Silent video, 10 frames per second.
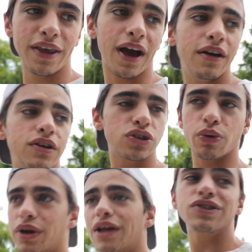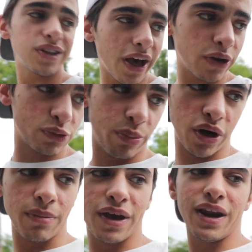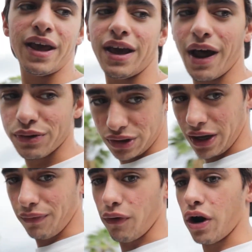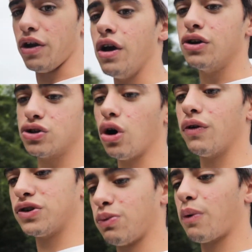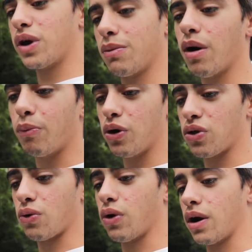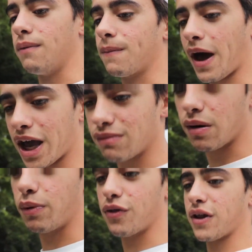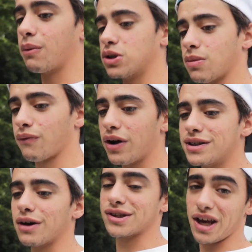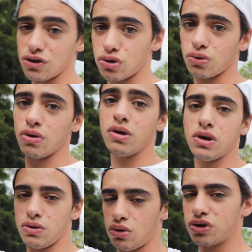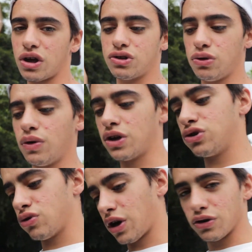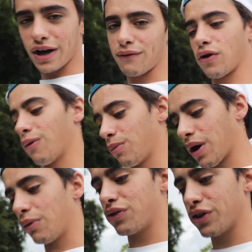yeah, so we got the sliders, we put them in, and I was kind of far. So this is what we came up with, or I came up with, and I went to my friend's house, Andrew. Huge shout out to you, Andrew, and your dad for helping me out with